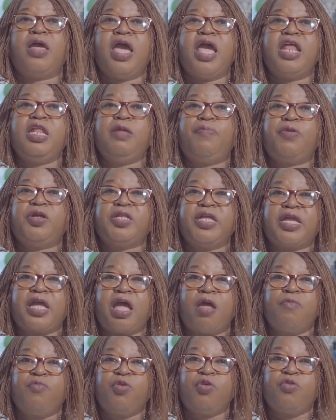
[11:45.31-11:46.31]
Anybody
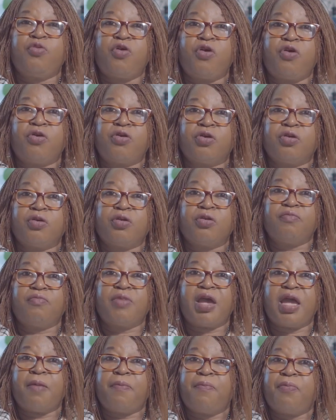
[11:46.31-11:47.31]
can be wrong.
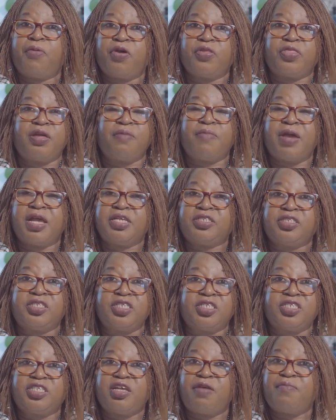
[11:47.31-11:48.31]
My brother, my
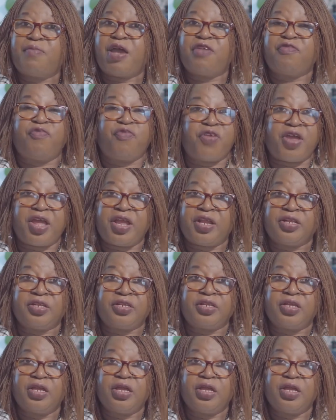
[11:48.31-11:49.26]
sister, my friend.